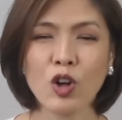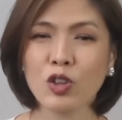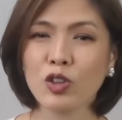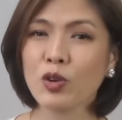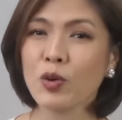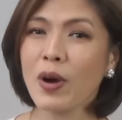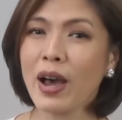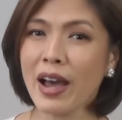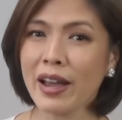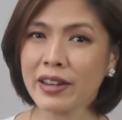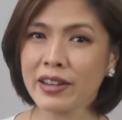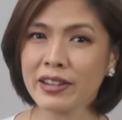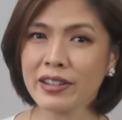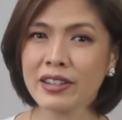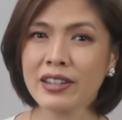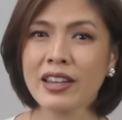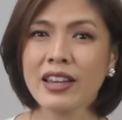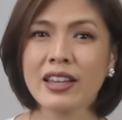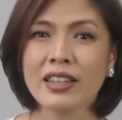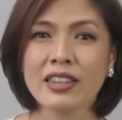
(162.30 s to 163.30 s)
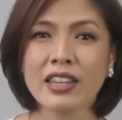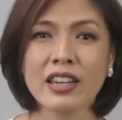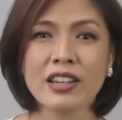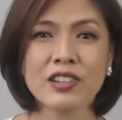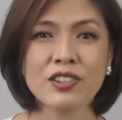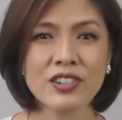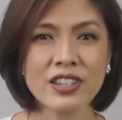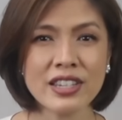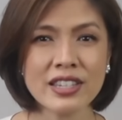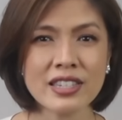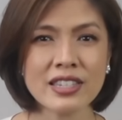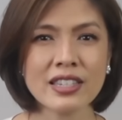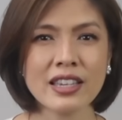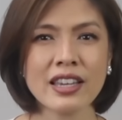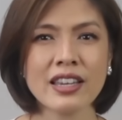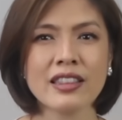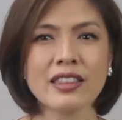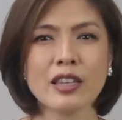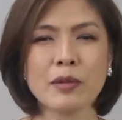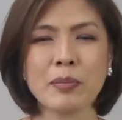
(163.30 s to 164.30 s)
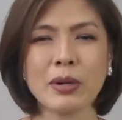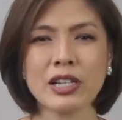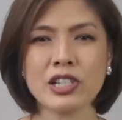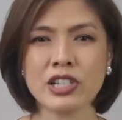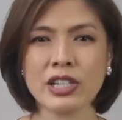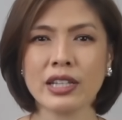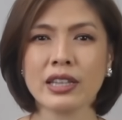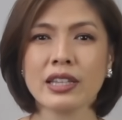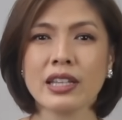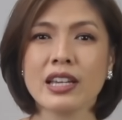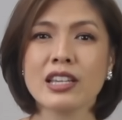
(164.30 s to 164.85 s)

Although higher, the increase in the budget